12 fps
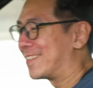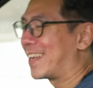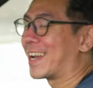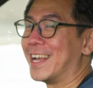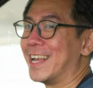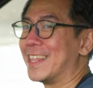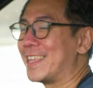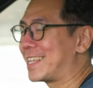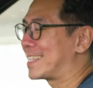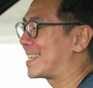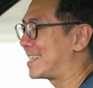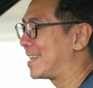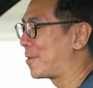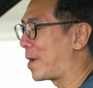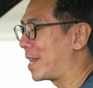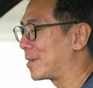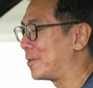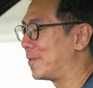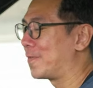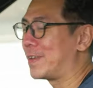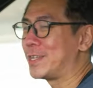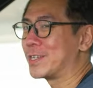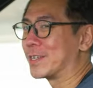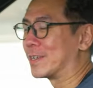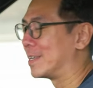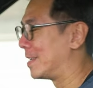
yeah, that's actually quite a cool feature.